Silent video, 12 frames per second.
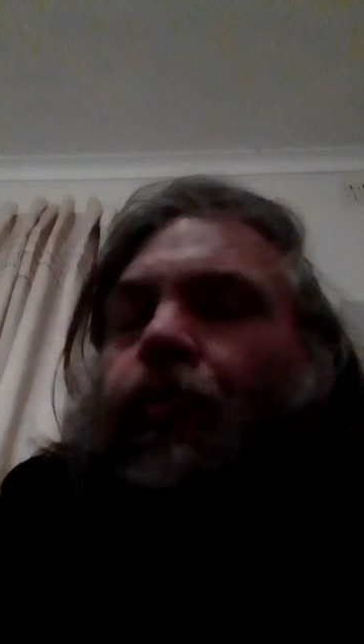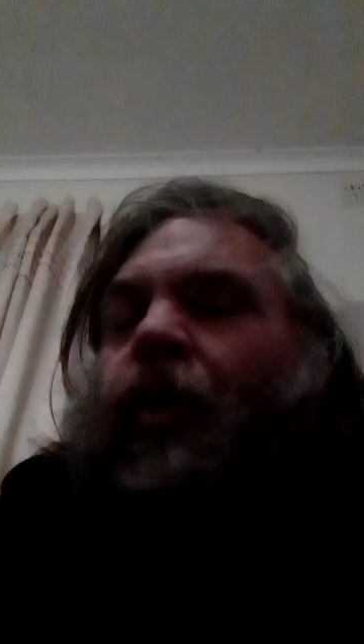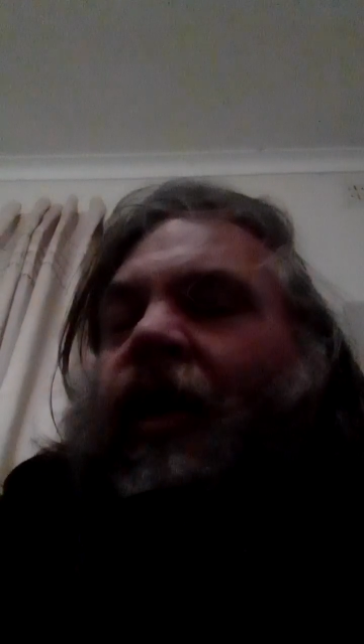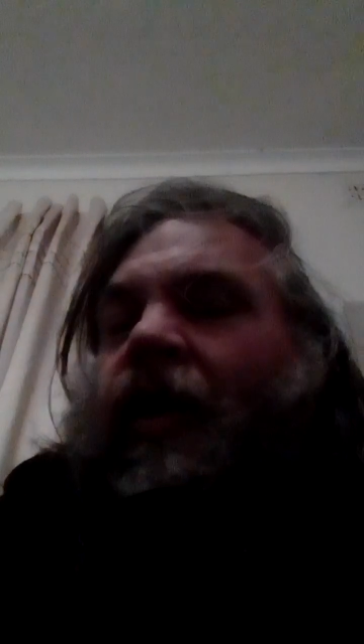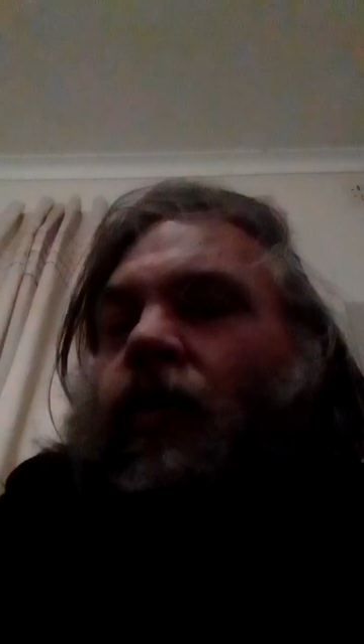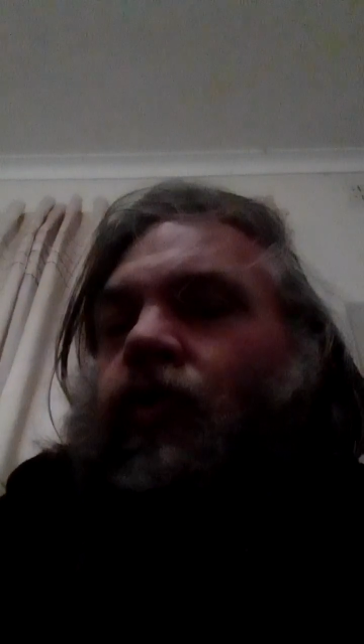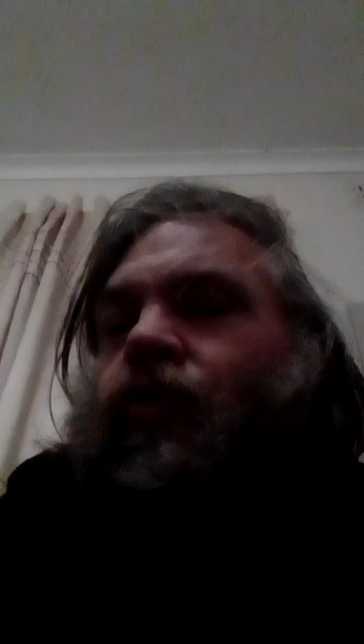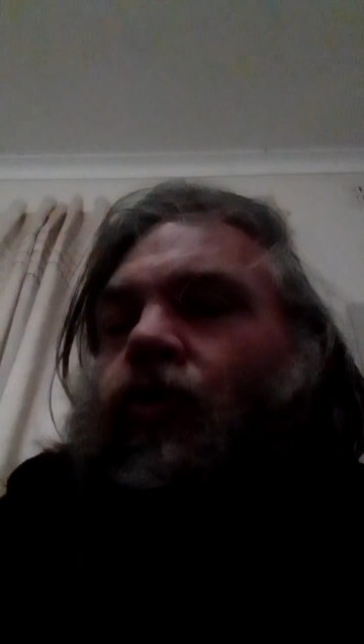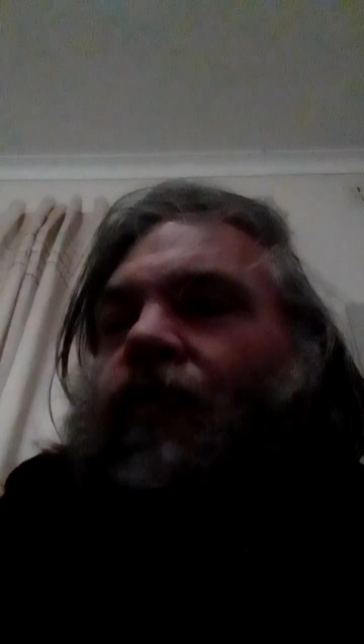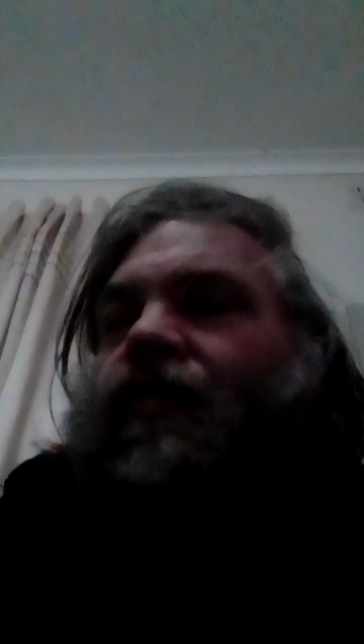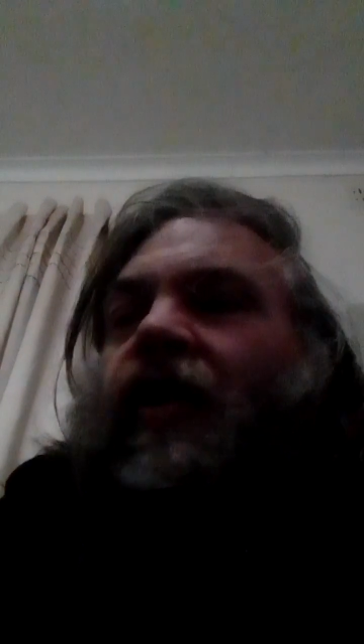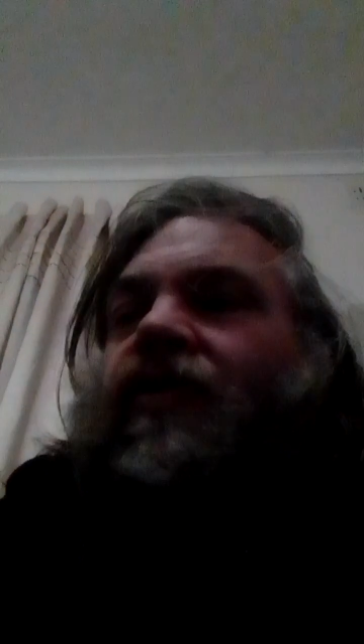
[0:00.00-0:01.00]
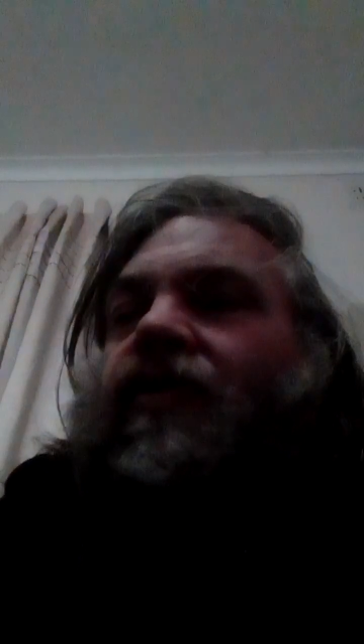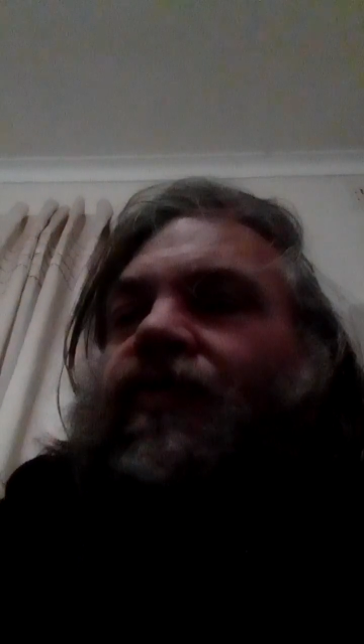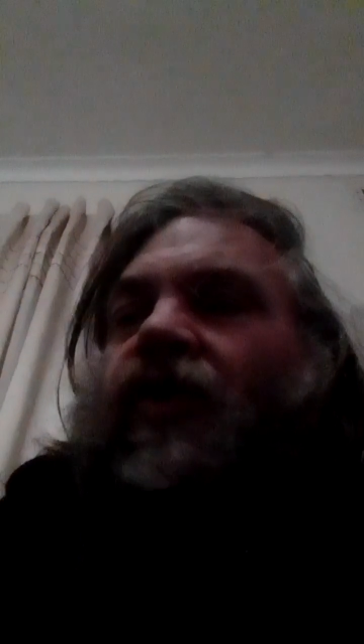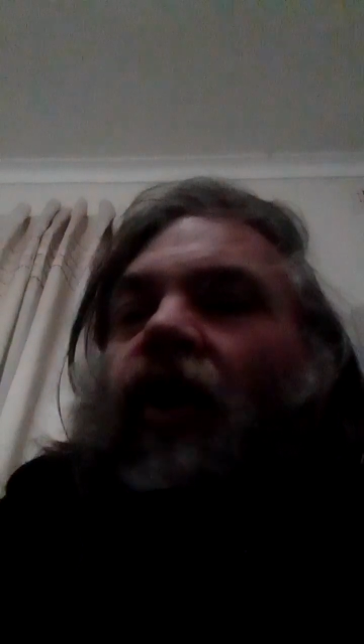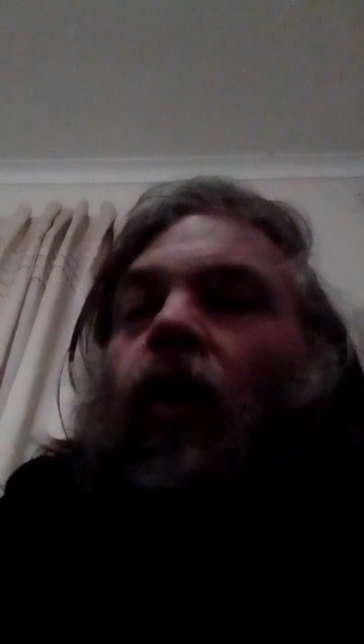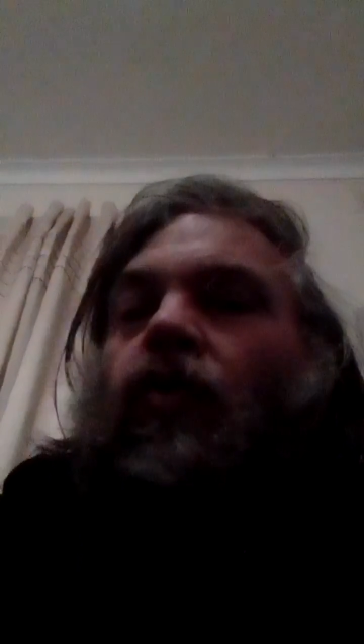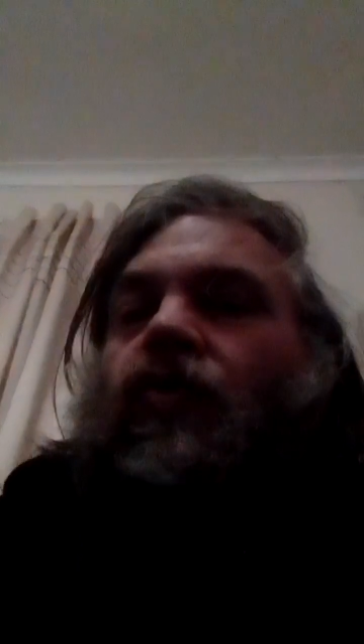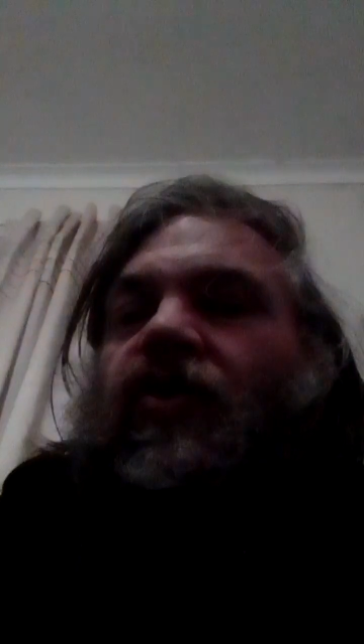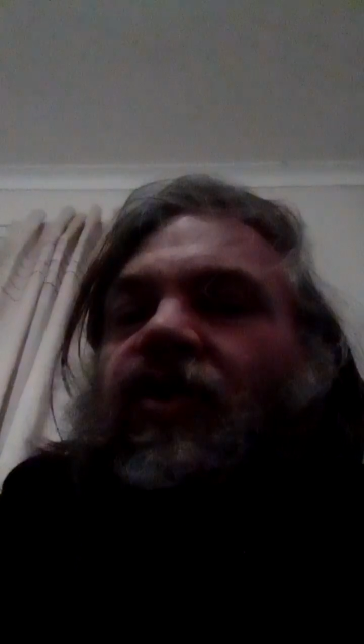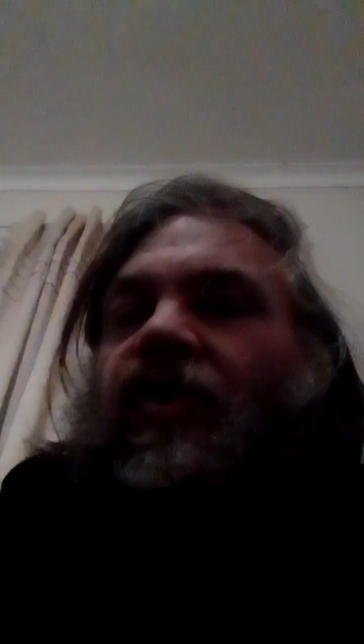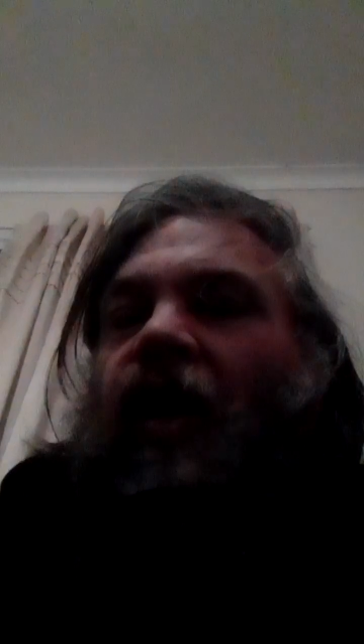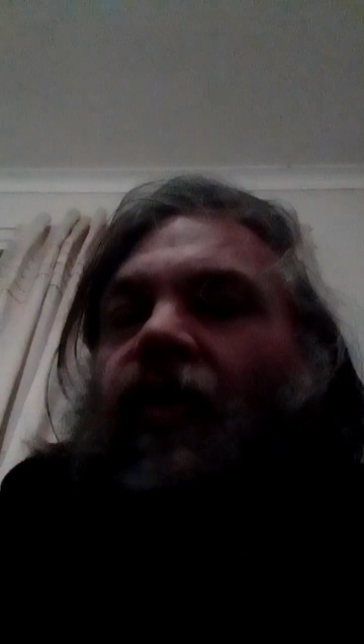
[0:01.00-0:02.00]
of appeal to it, but it's the old
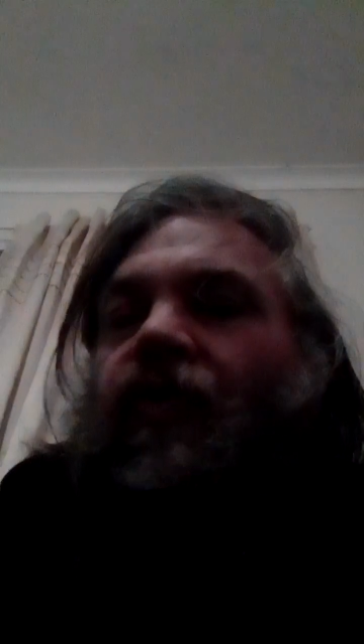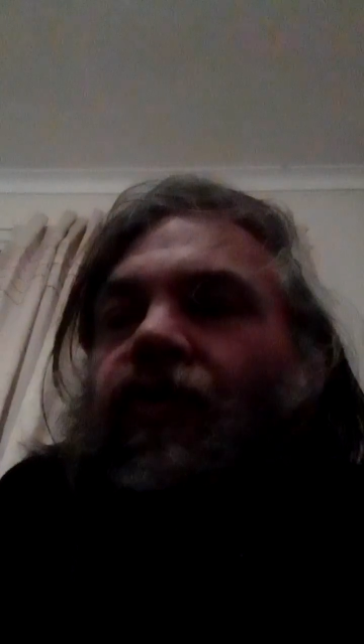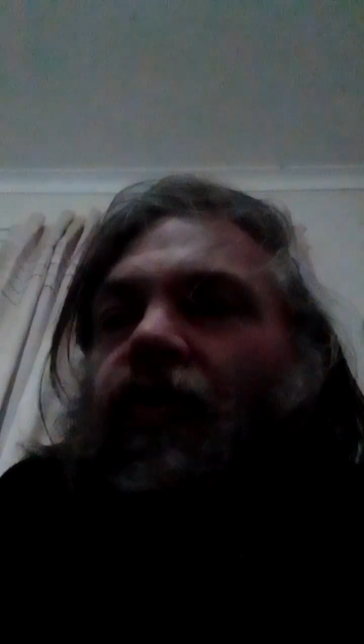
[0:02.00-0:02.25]
stuff.